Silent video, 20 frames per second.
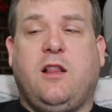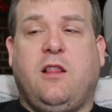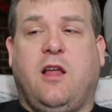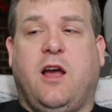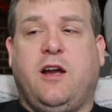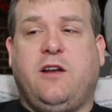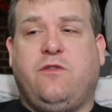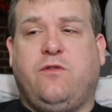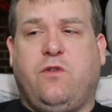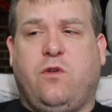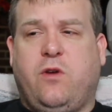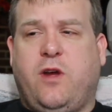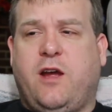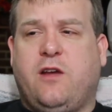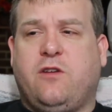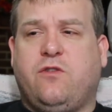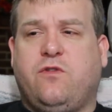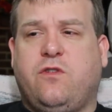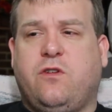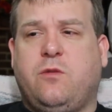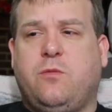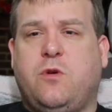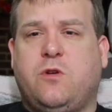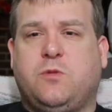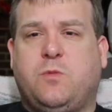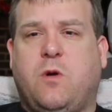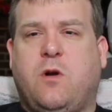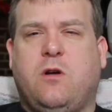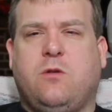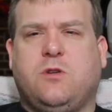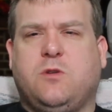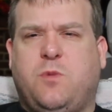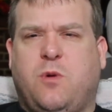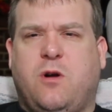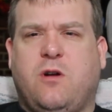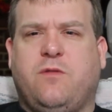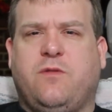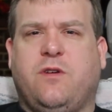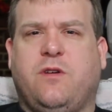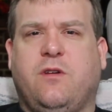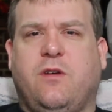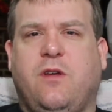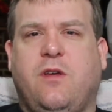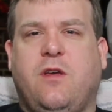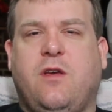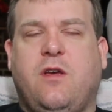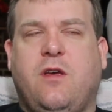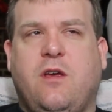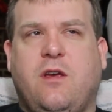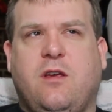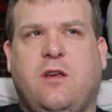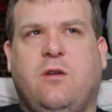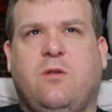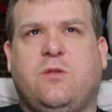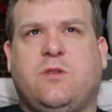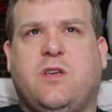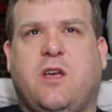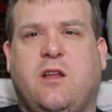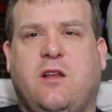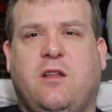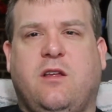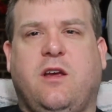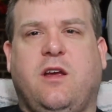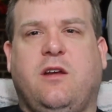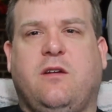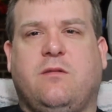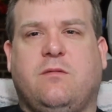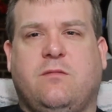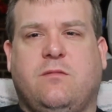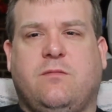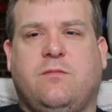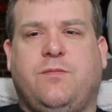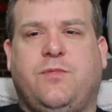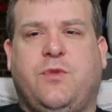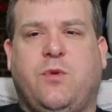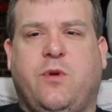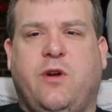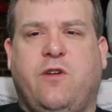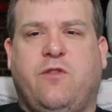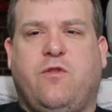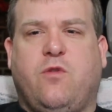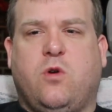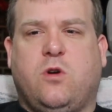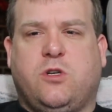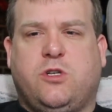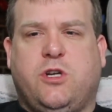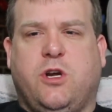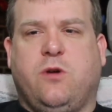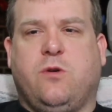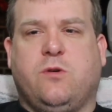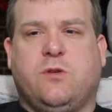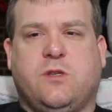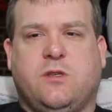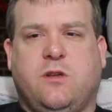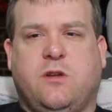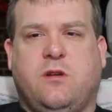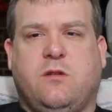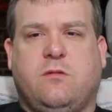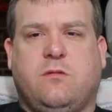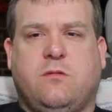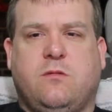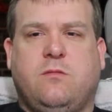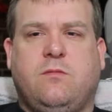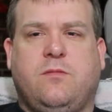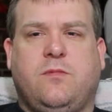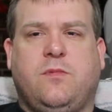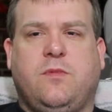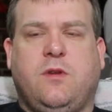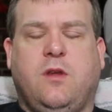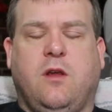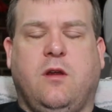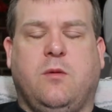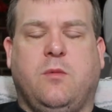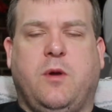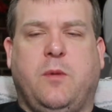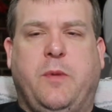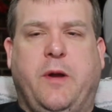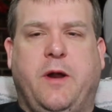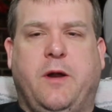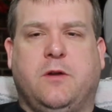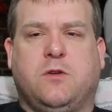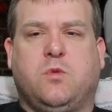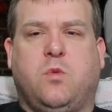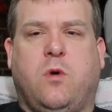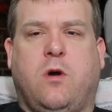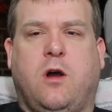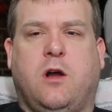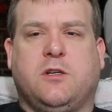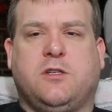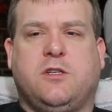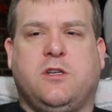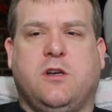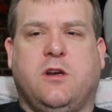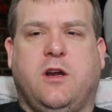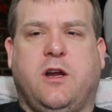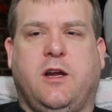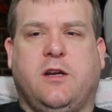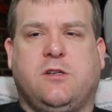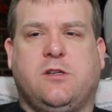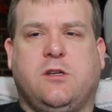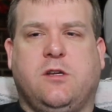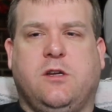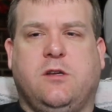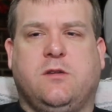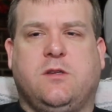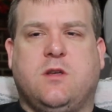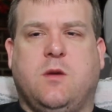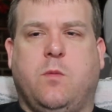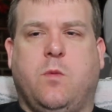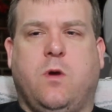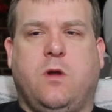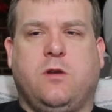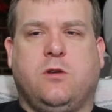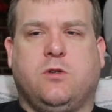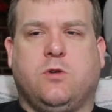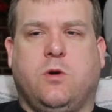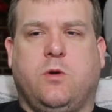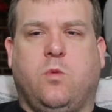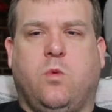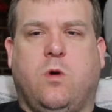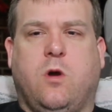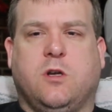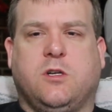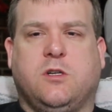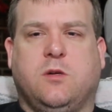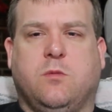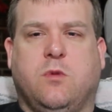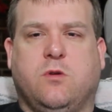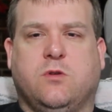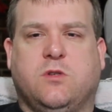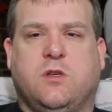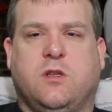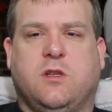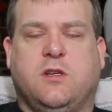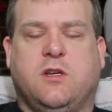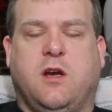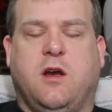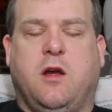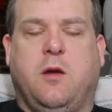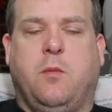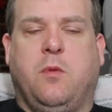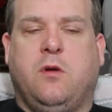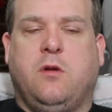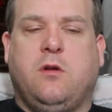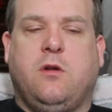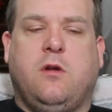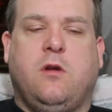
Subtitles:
I liked Full House for the most part. It was part of a, it was kind of like 3 or 4 shows that my parents watched, and I actually somewhat enjoyed watching most of the time.